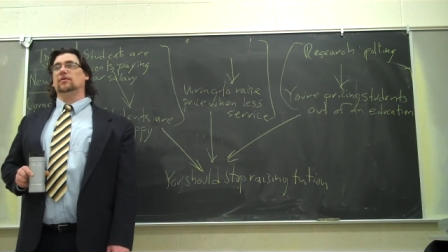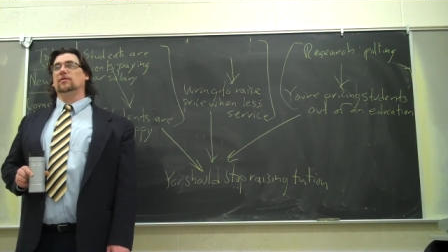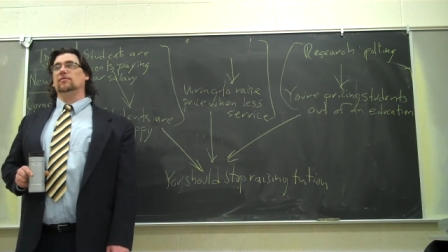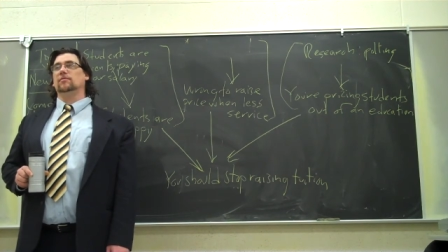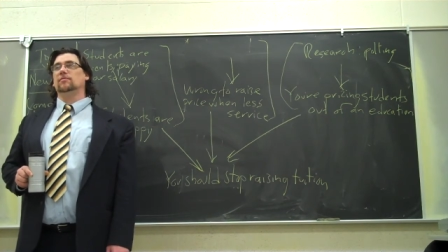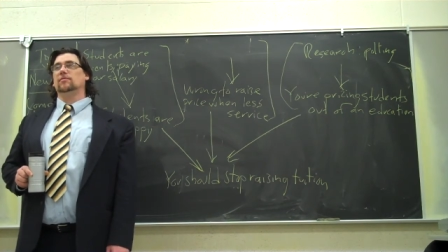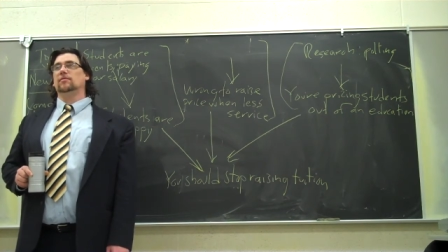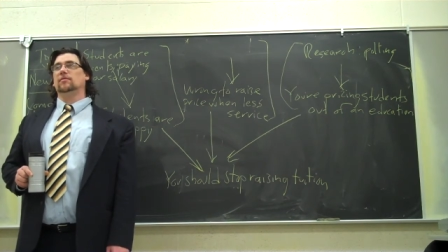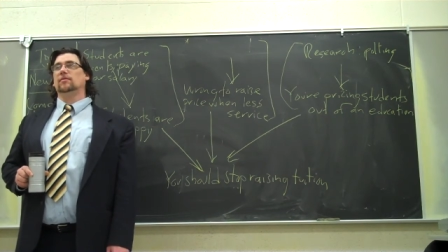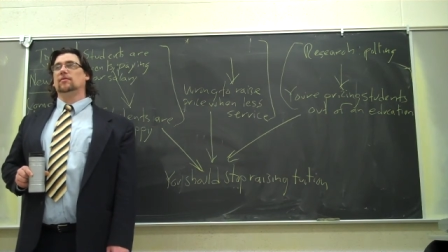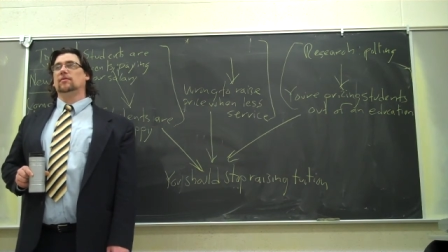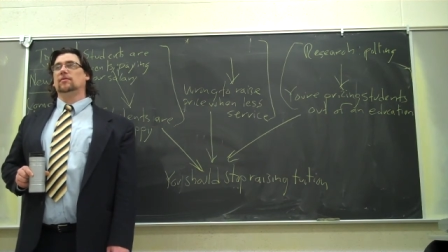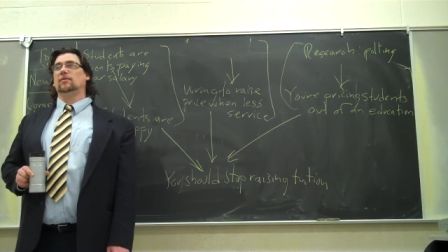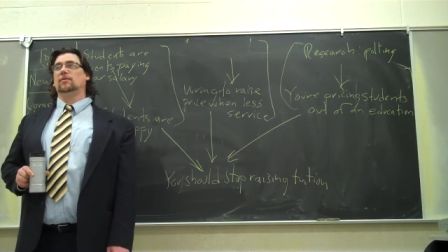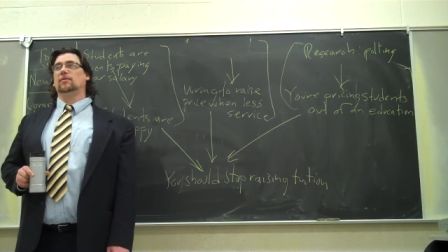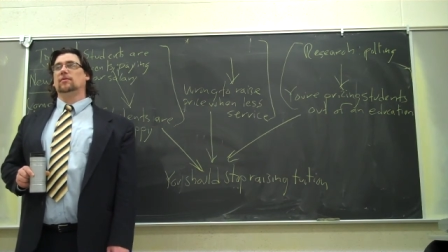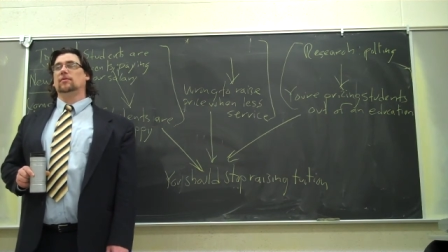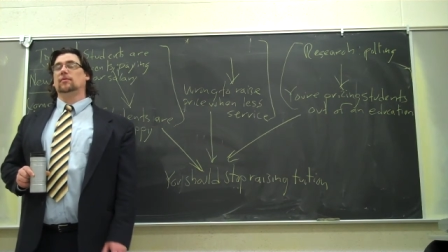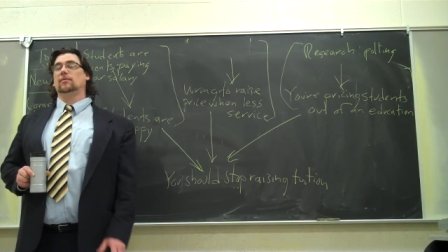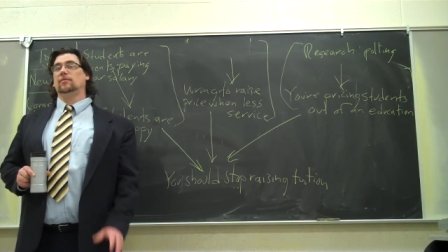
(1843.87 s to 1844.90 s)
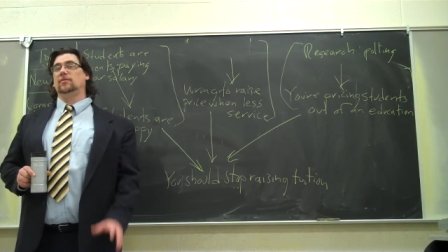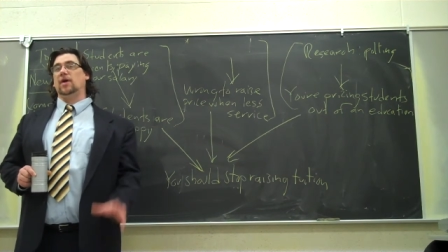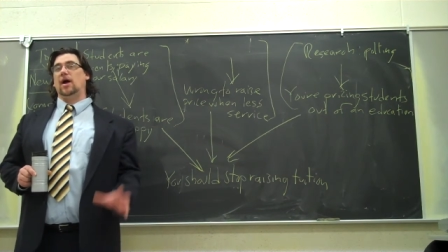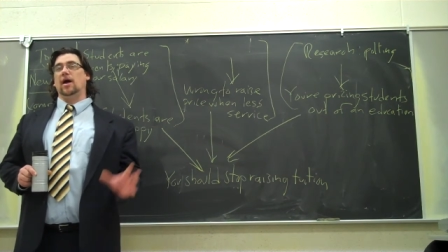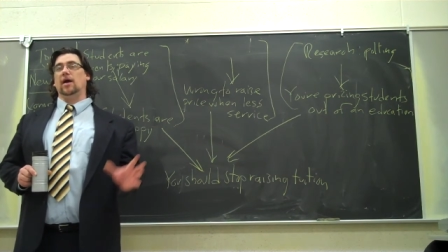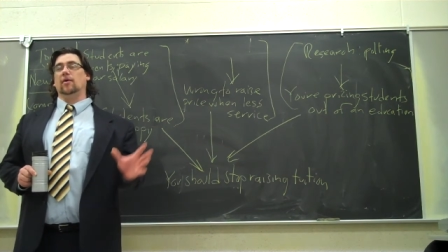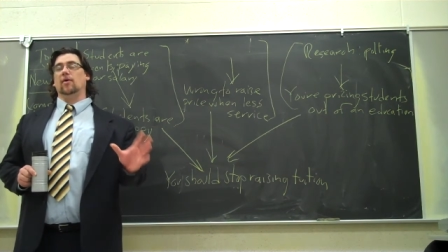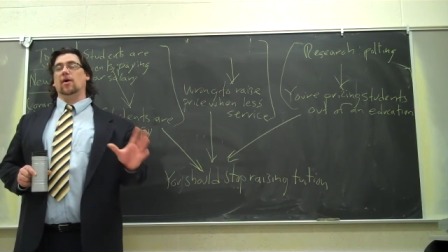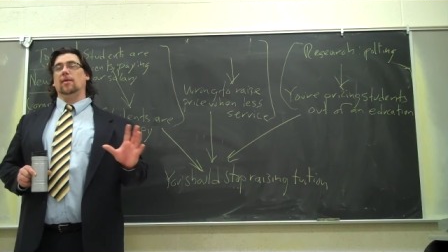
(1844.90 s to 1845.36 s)
of
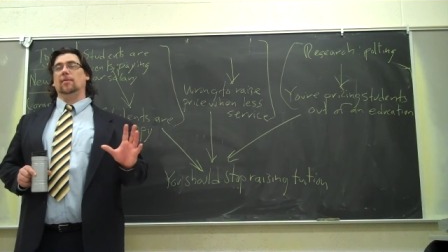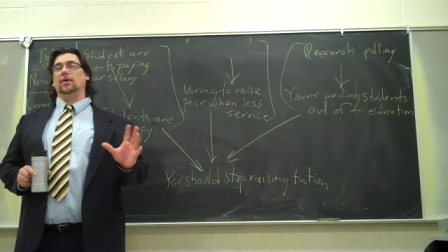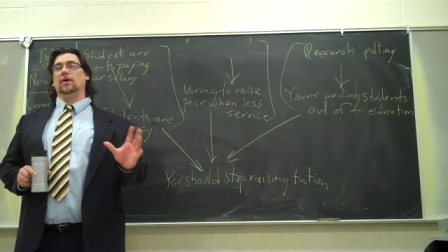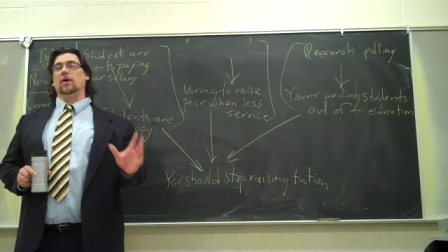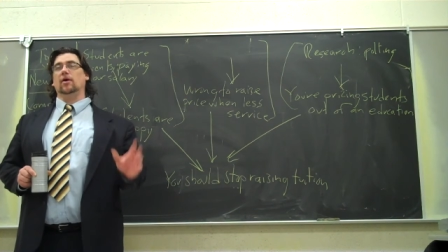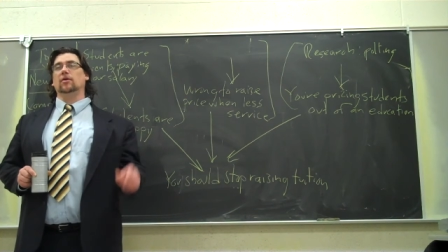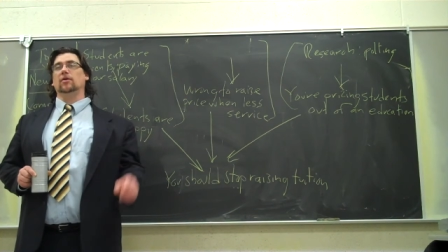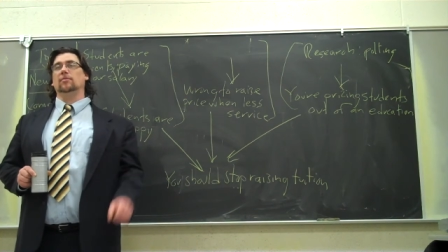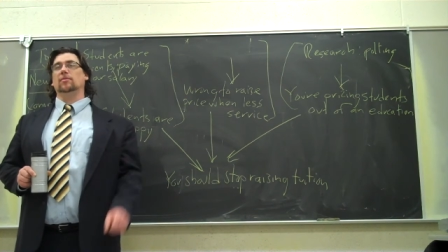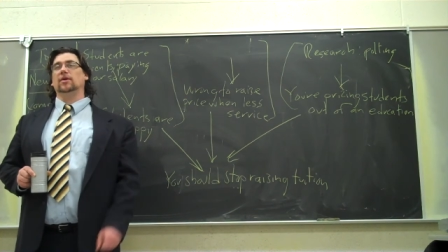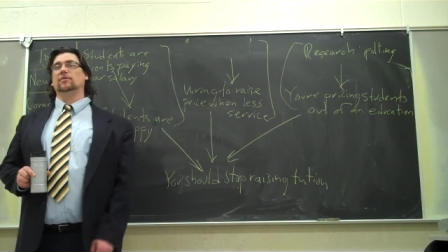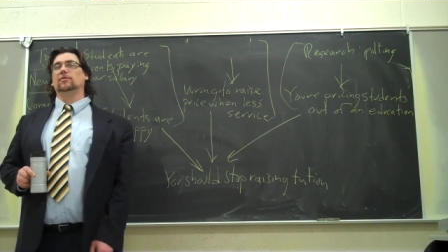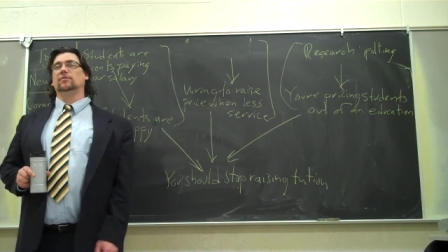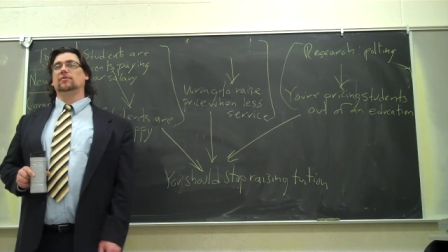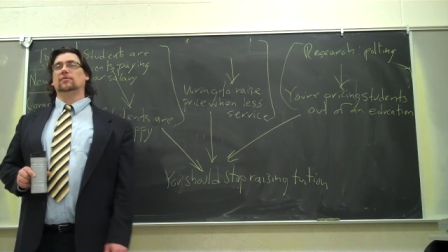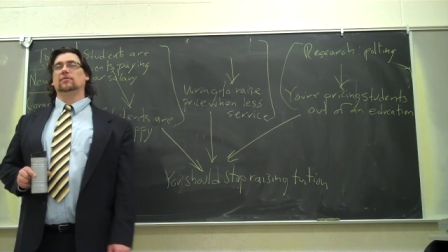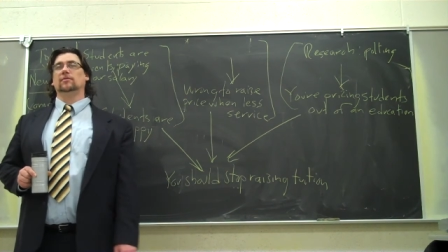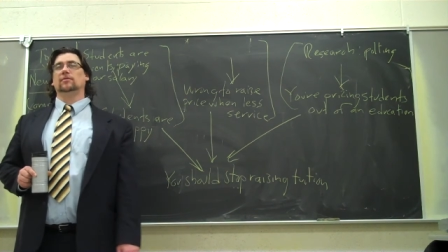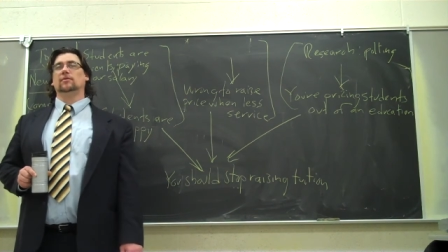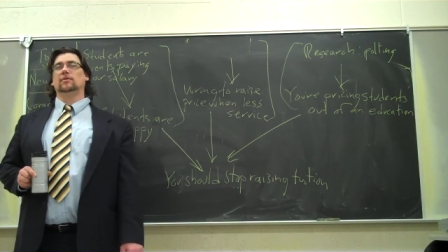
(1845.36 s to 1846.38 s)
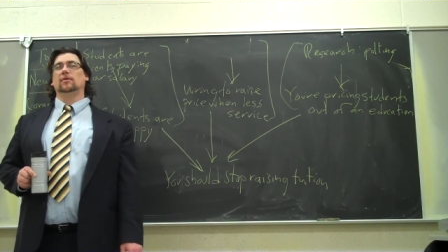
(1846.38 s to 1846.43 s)
diagramming arguments,